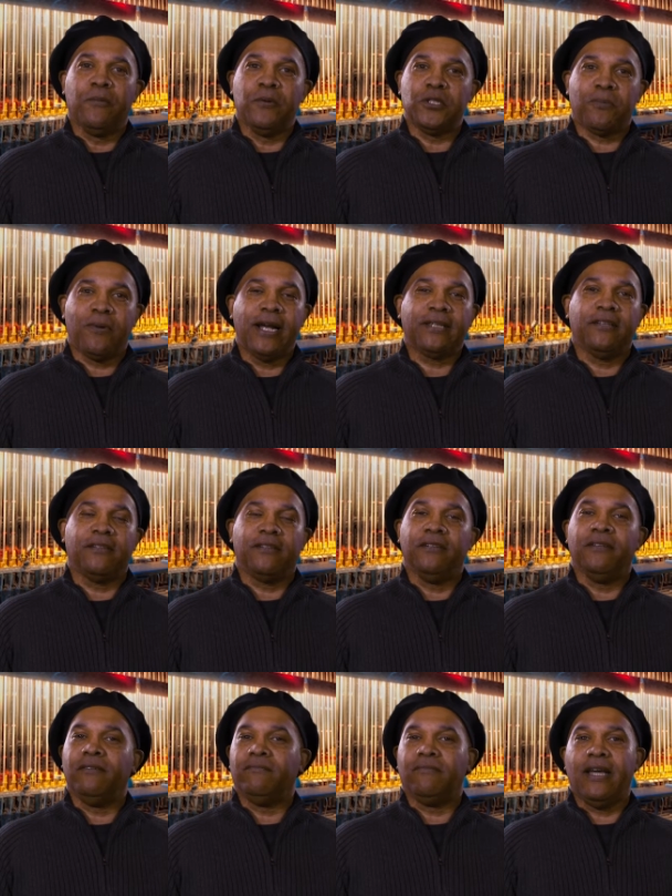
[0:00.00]
It was
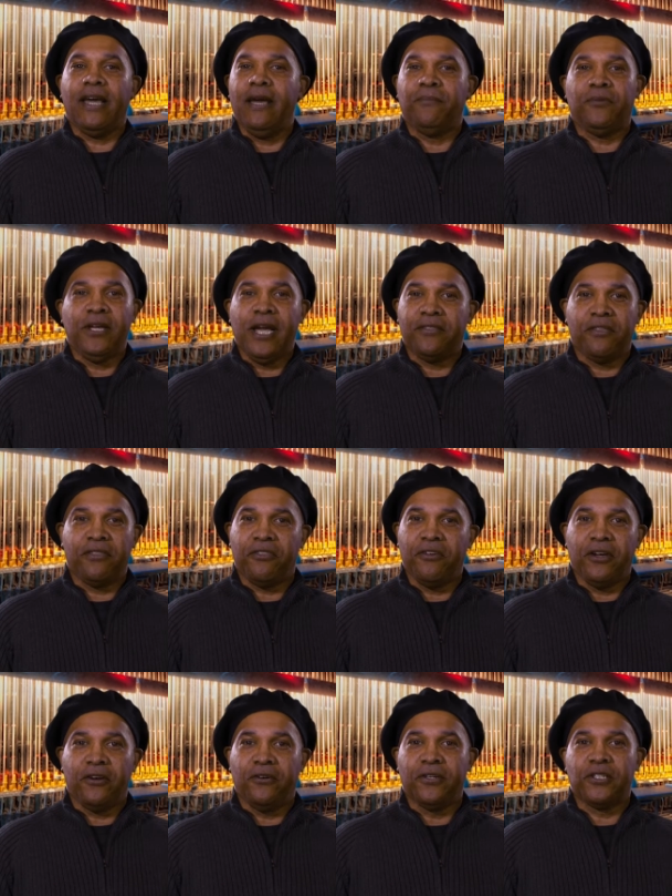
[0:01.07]
practically empty at the
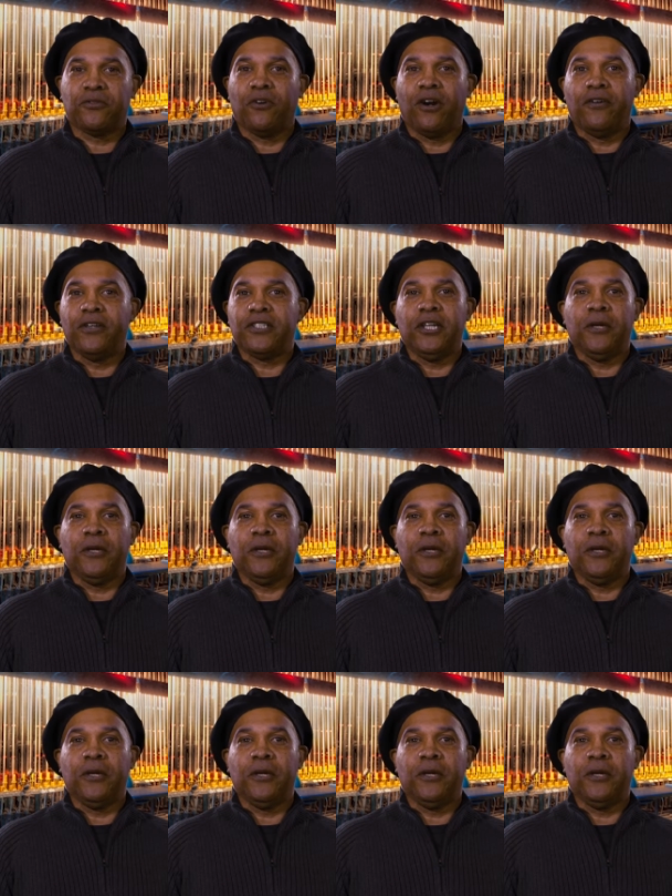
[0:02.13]
theater as far as